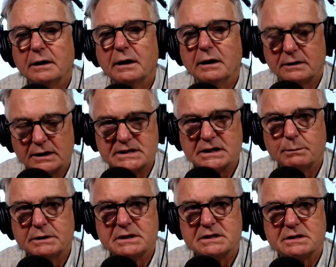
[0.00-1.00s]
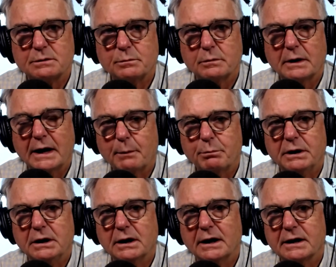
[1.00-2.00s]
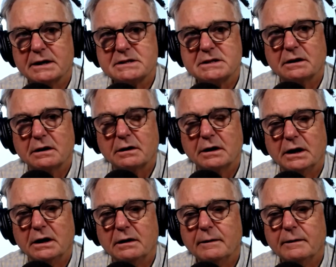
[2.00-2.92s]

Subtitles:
anti-Semitism happening, I guess, on a